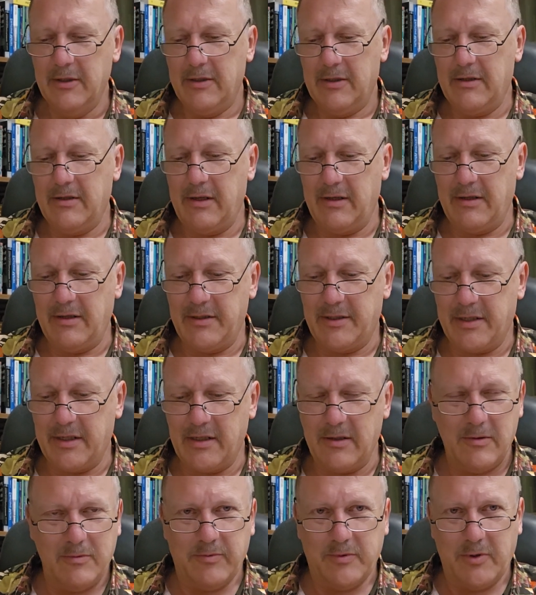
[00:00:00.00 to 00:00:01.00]
And then they
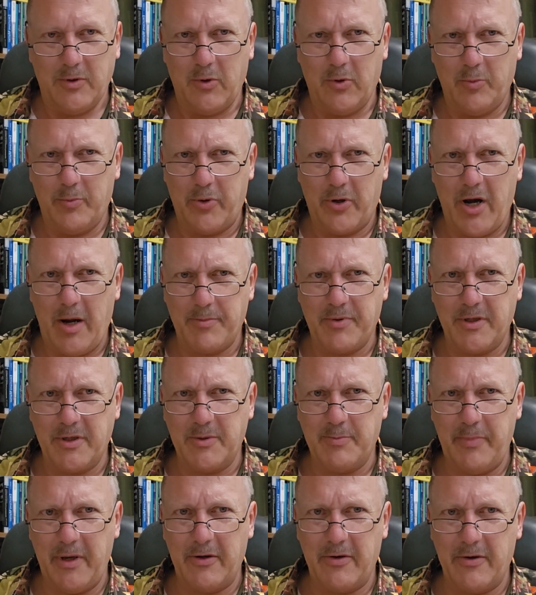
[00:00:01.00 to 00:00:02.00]
said, you know, perhaps
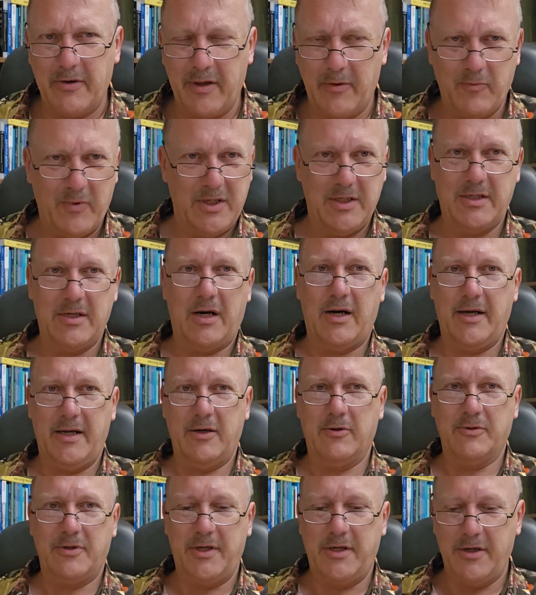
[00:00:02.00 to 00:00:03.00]
it's better that we die
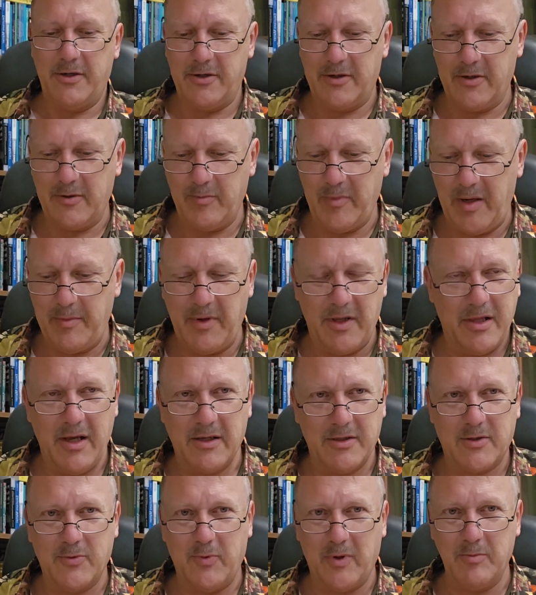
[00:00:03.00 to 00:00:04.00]
out here, and maybe
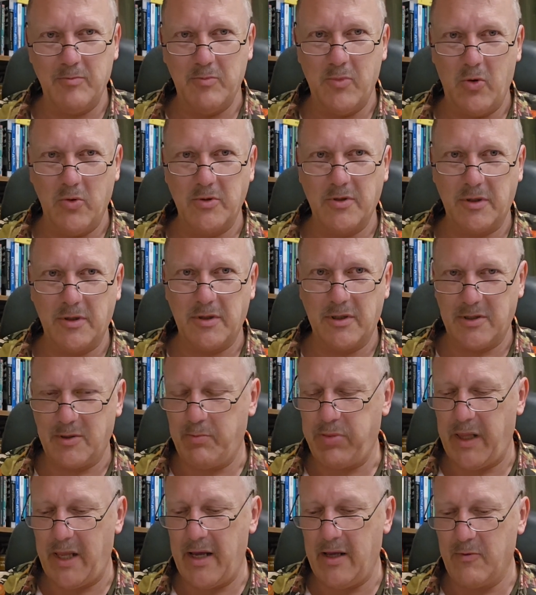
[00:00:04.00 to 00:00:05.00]
that's what Moses'
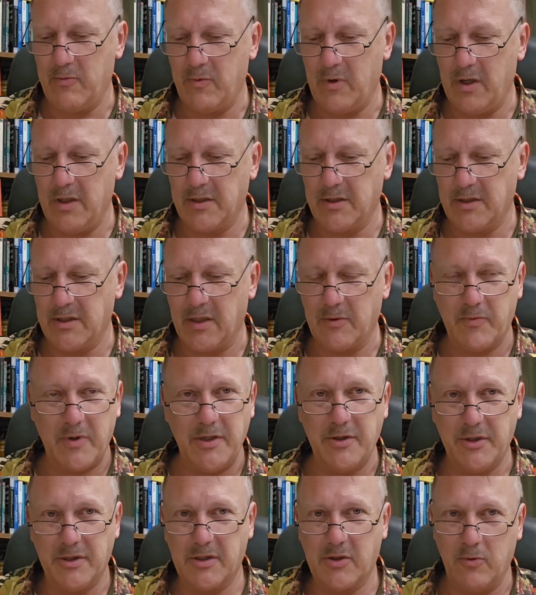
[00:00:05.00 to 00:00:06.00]
plan was, that we
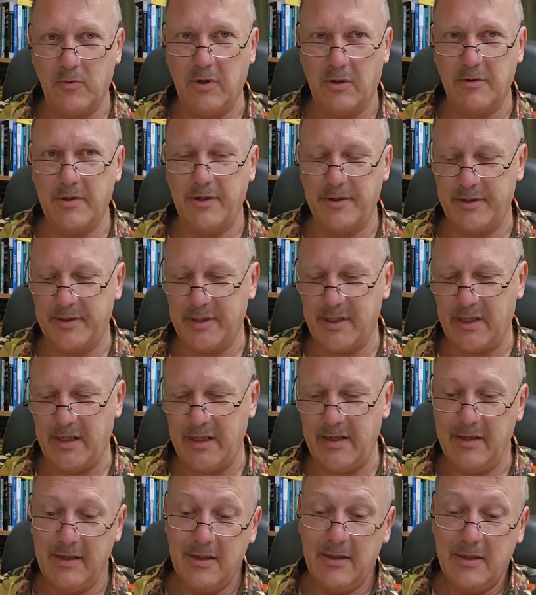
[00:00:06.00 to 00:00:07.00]
just go out here and
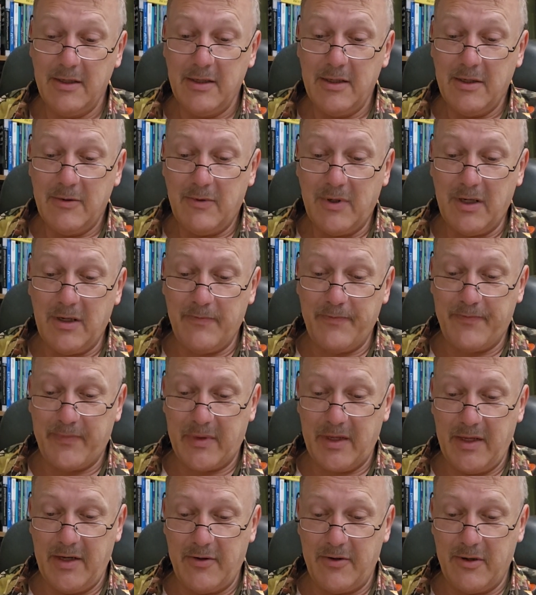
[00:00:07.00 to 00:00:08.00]
die. Well,
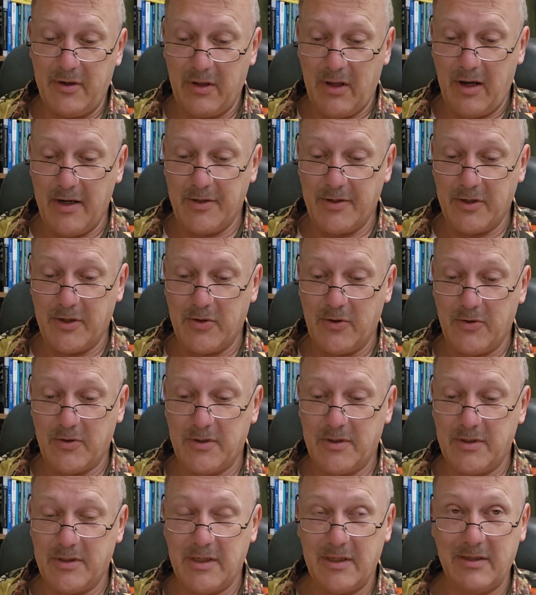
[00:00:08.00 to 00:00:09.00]
here Elijah goes
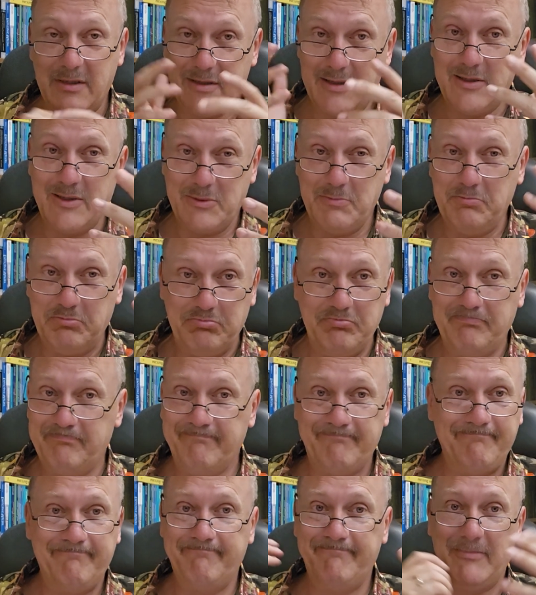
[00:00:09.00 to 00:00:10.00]
and says,
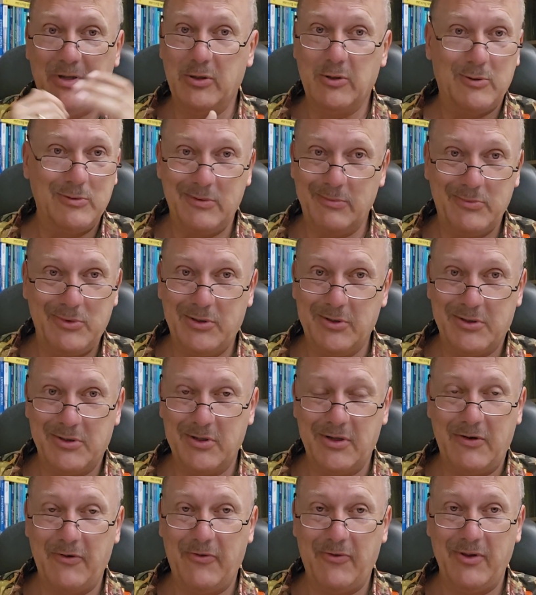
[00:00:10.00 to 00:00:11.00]
you know, I'm just
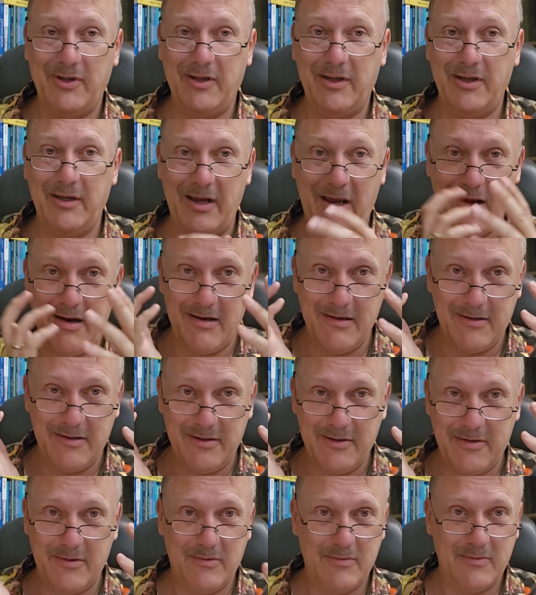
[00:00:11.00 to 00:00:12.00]
going to flee
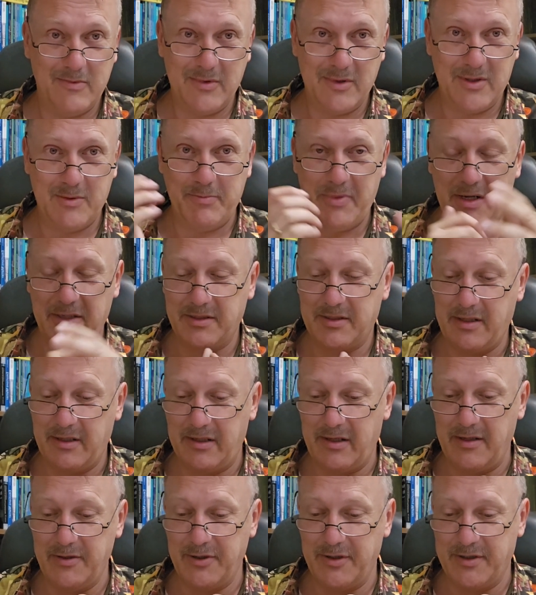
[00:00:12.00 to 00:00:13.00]
and it's best that
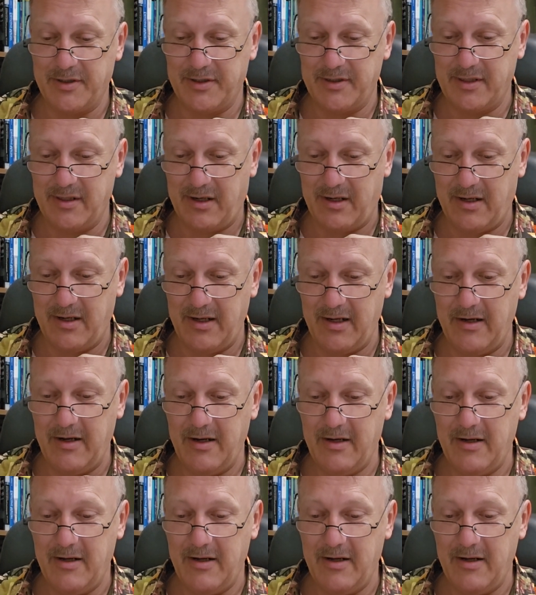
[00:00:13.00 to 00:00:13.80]
I just die.